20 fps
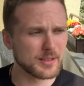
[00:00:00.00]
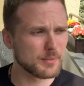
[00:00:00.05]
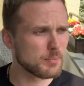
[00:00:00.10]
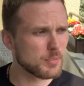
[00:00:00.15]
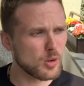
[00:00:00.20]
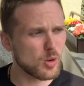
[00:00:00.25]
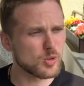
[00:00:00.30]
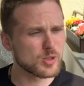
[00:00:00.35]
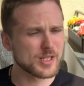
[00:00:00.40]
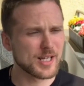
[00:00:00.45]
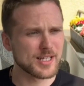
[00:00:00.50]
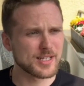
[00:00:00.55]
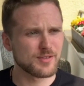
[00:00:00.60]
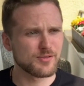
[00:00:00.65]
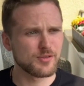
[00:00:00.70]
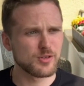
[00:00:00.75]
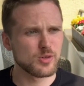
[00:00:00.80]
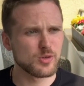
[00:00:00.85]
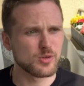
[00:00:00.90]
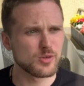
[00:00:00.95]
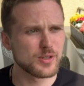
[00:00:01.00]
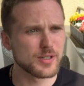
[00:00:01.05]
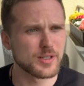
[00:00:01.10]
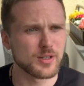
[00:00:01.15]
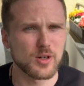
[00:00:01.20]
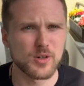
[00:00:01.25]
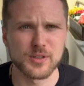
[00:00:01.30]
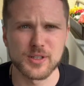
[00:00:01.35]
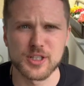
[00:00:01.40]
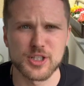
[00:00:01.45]
the processed food and
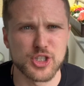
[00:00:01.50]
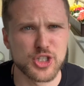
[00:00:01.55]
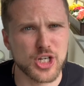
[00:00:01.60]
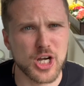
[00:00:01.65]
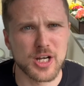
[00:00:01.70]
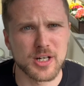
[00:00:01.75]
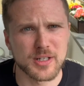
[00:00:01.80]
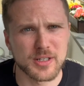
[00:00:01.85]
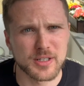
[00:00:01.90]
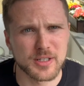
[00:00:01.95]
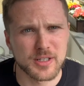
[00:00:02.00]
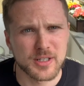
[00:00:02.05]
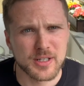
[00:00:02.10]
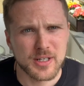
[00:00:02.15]
all the junk.